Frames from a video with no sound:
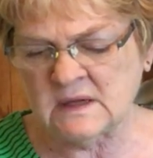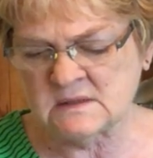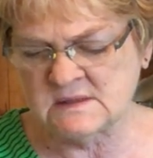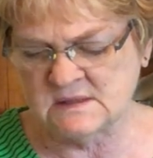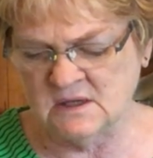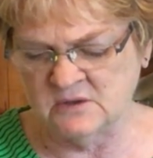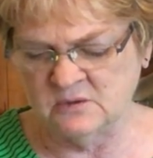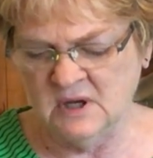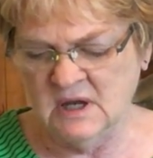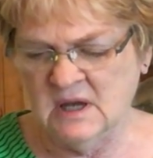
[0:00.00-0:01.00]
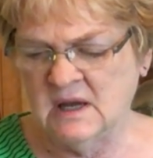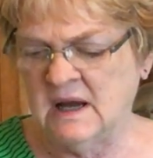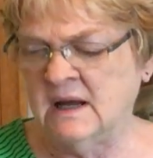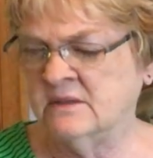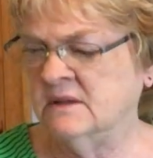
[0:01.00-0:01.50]
So
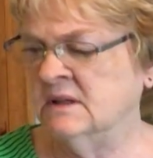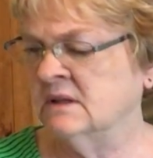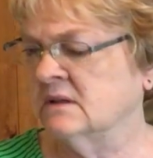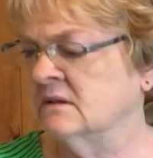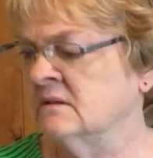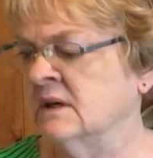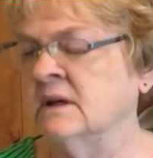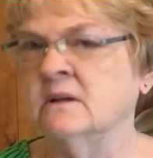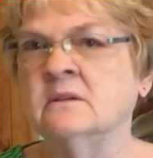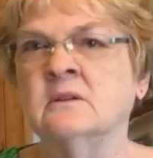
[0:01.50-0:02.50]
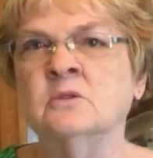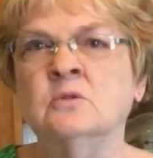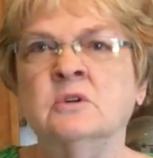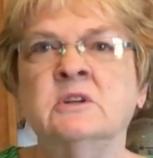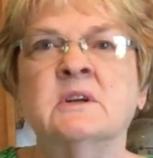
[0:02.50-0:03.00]
I think that the
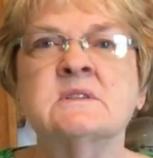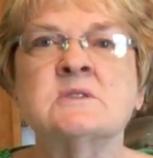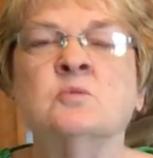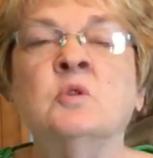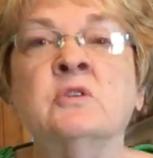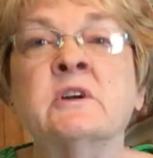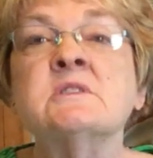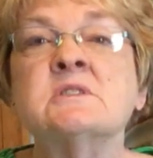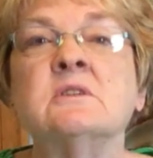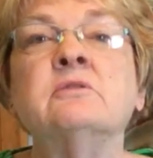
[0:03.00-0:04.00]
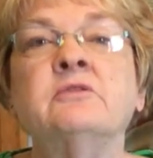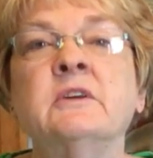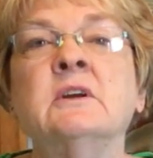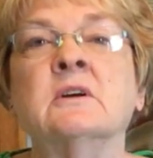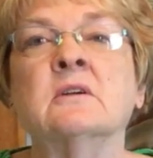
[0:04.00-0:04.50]
Lord doesn't want us to
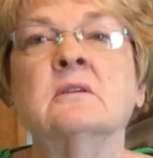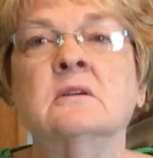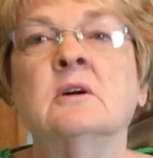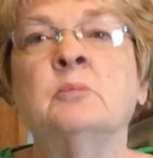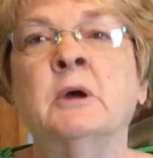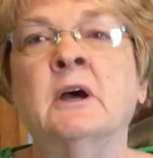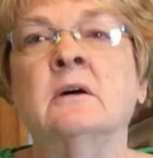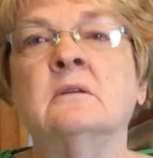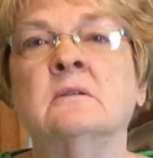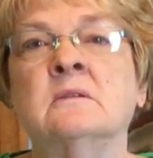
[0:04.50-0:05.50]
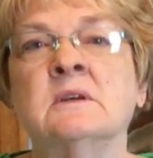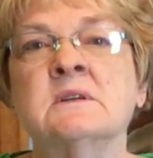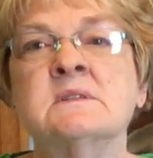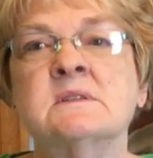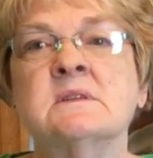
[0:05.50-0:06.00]
fear about
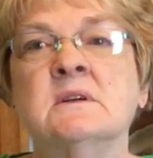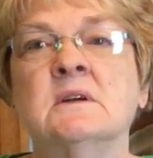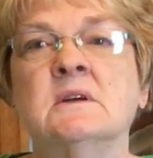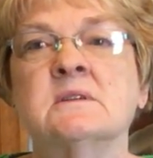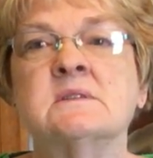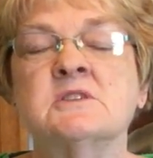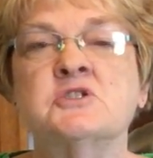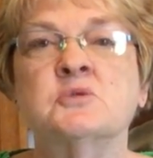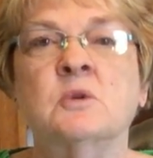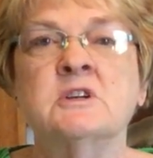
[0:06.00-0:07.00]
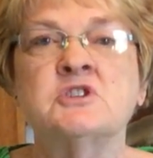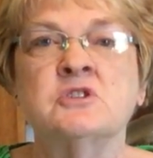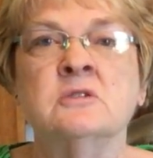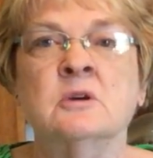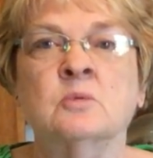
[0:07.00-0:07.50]
this
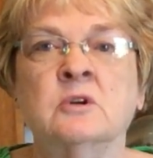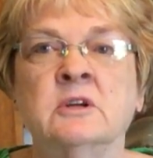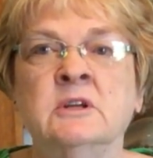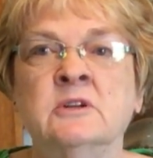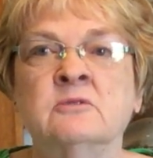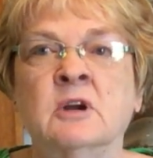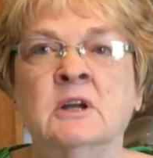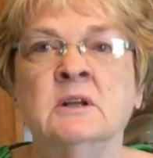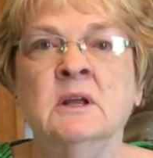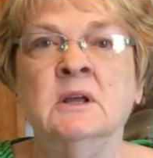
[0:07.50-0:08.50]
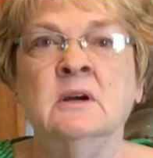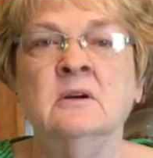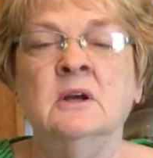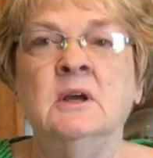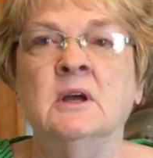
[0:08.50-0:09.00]
situation that we're in right now.
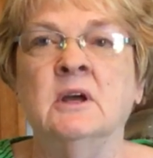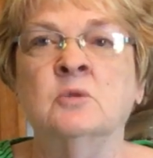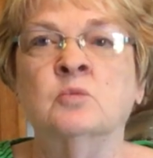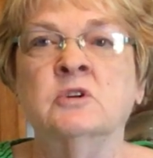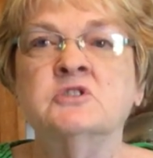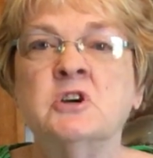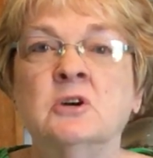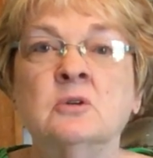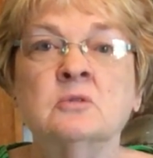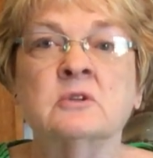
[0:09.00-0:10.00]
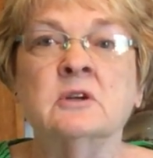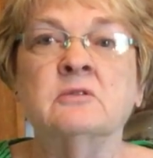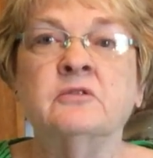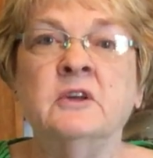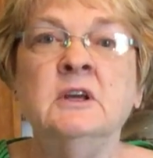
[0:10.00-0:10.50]
And we're told that
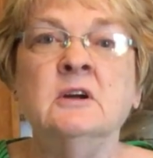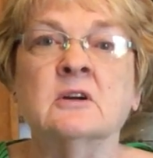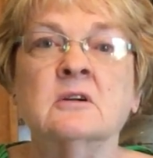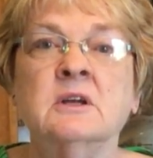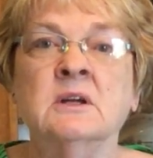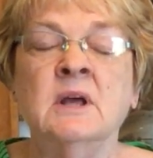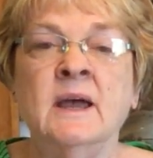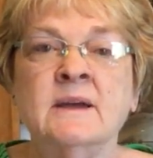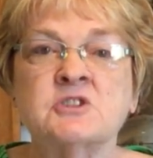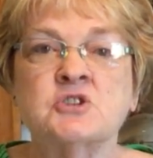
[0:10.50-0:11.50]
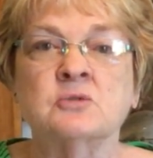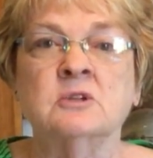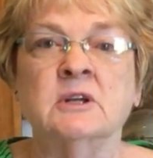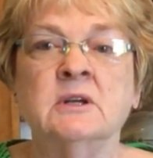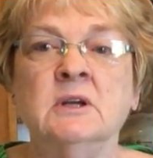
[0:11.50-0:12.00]
fear can
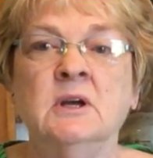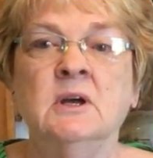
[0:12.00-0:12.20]
actually